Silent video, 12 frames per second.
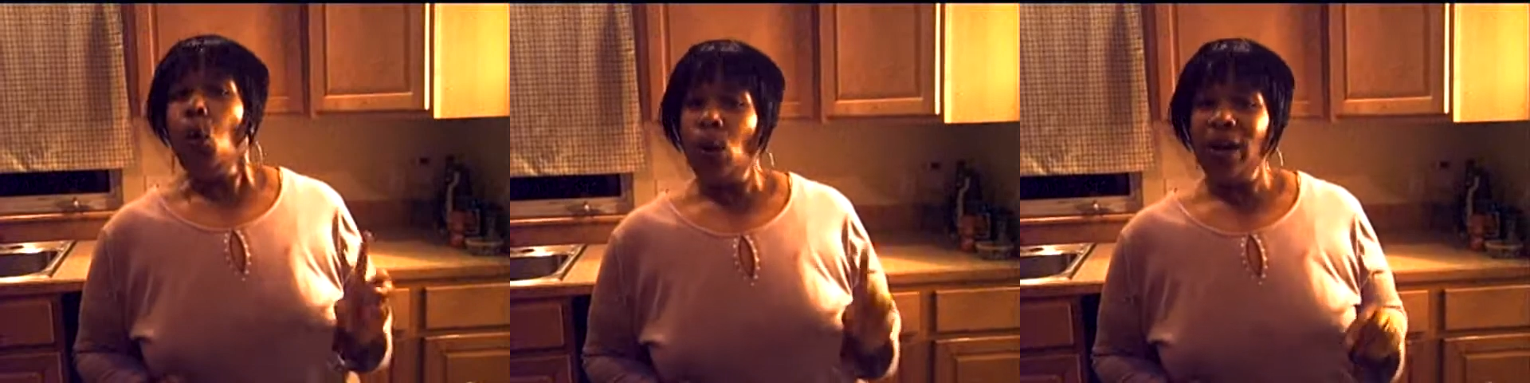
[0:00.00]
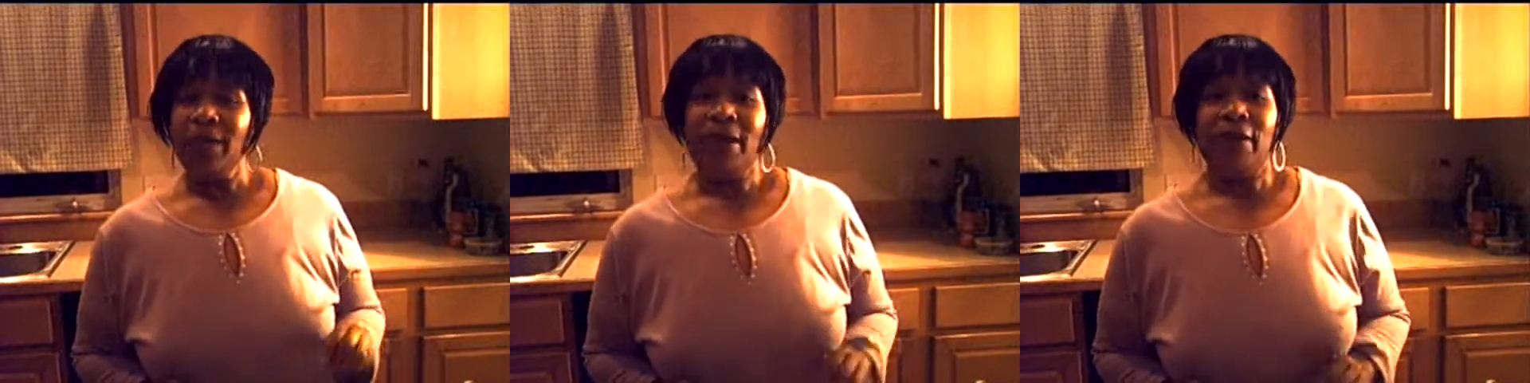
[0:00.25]

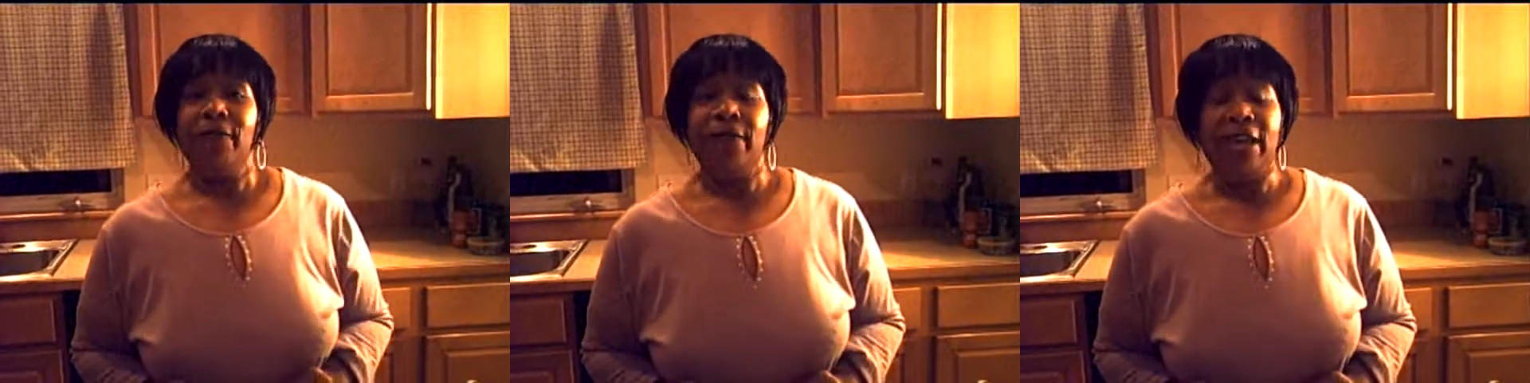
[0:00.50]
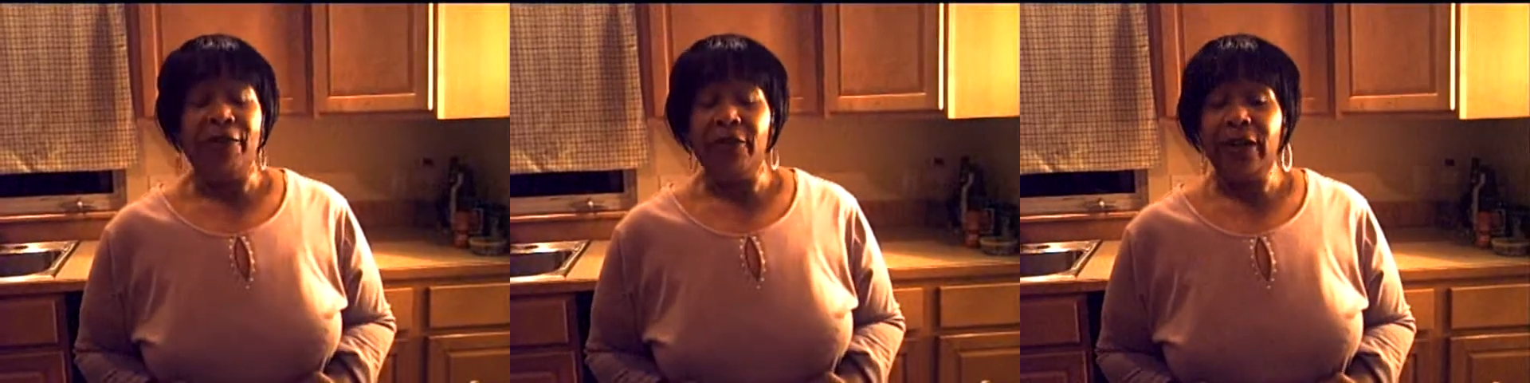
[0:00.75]
One of my
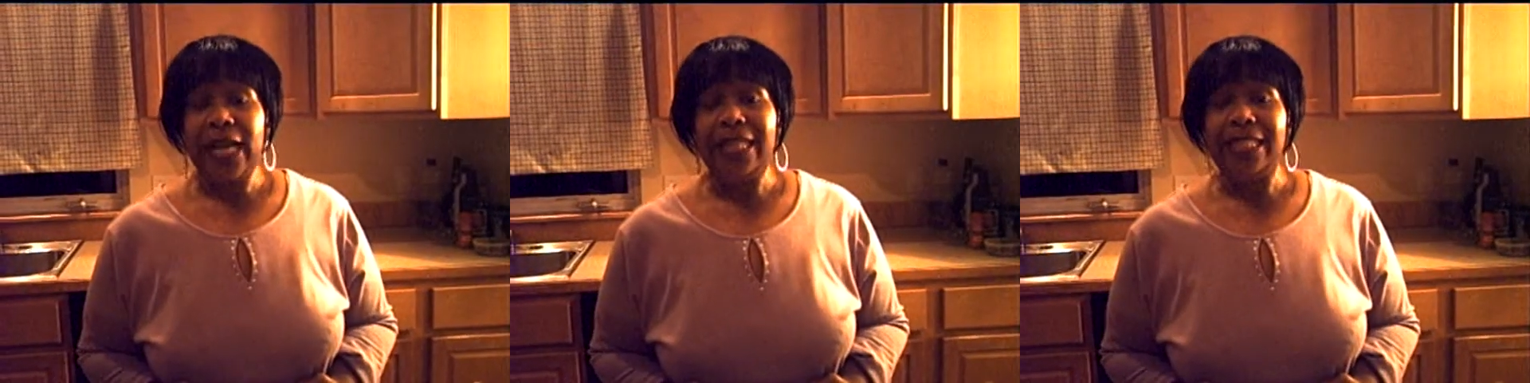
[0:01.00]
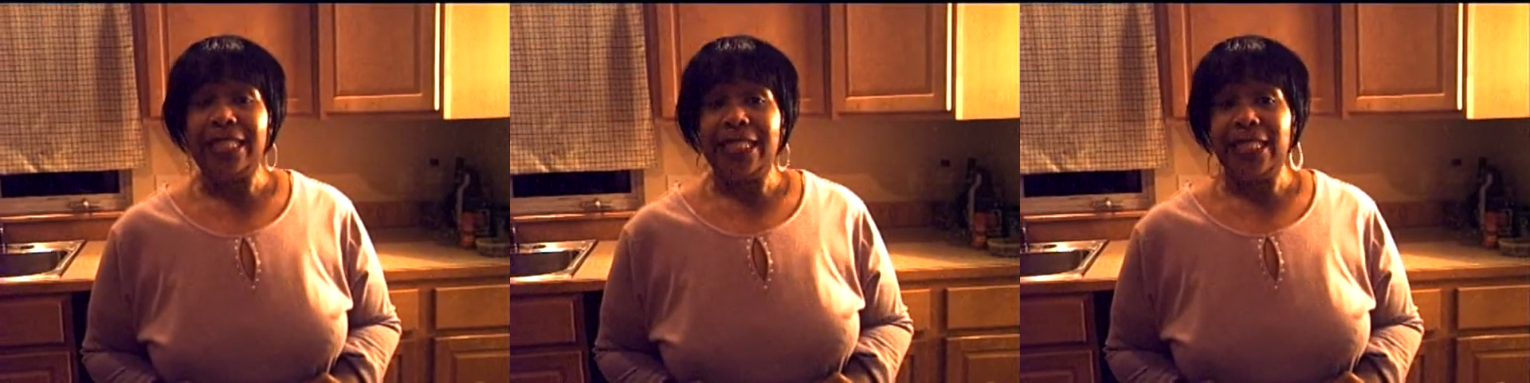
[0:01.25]
favorite
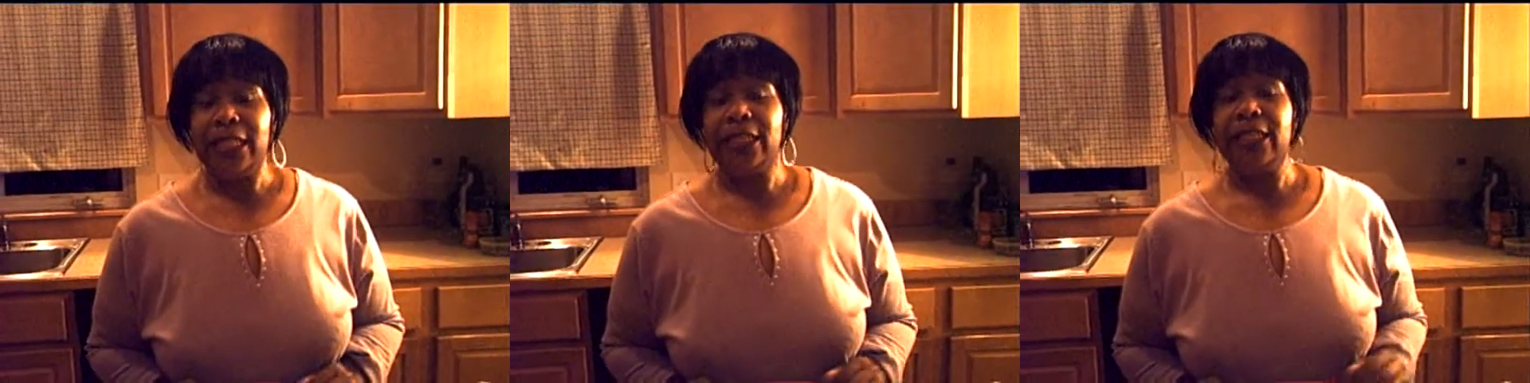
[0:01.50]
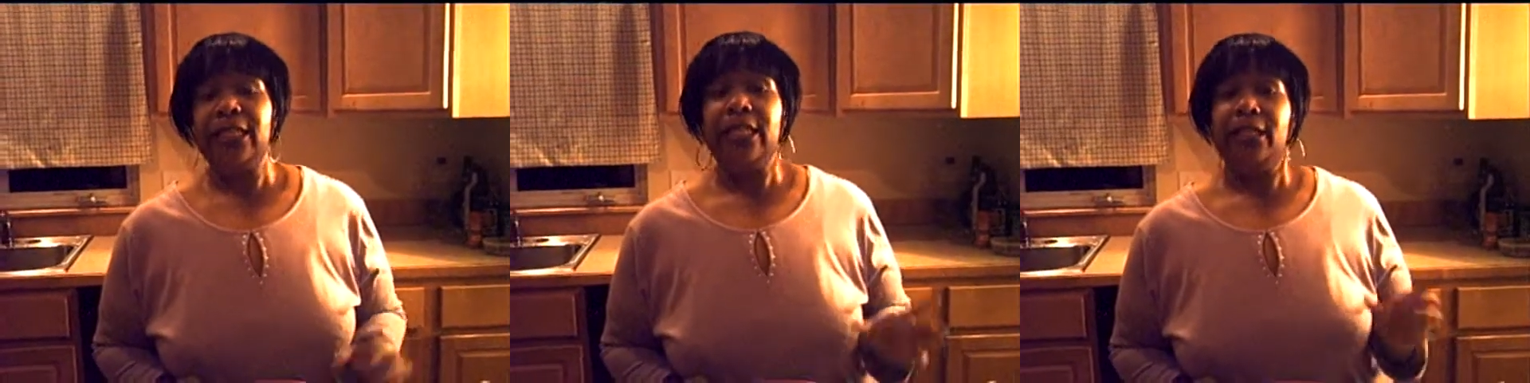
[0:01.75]

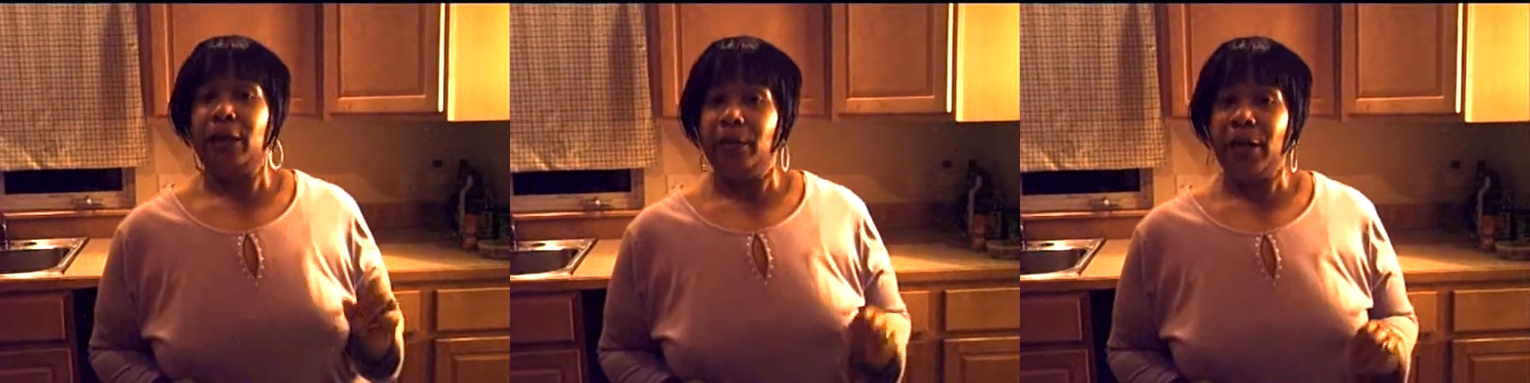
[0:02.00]
quesadillas is a